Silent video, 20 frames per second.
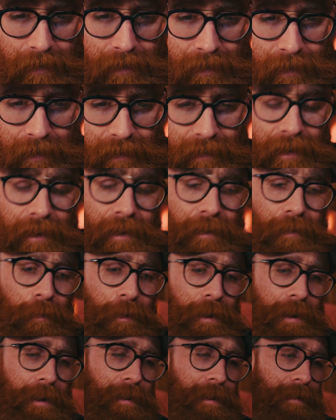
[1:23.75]
because that is
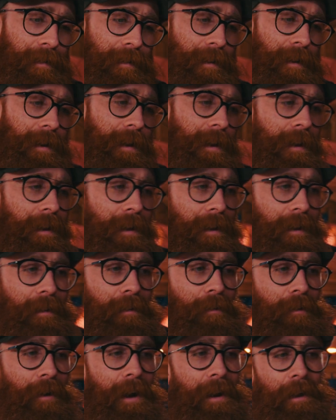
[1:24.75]
weird. It's like you're
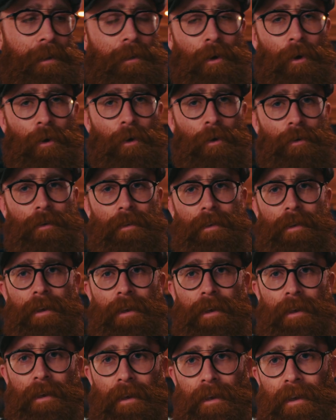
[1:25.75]
trying to talk
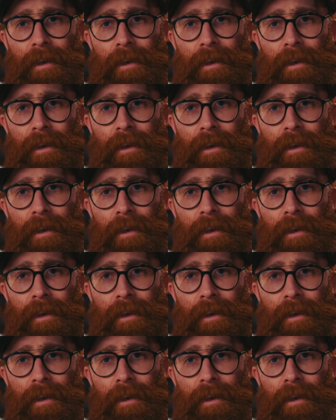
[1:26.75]
to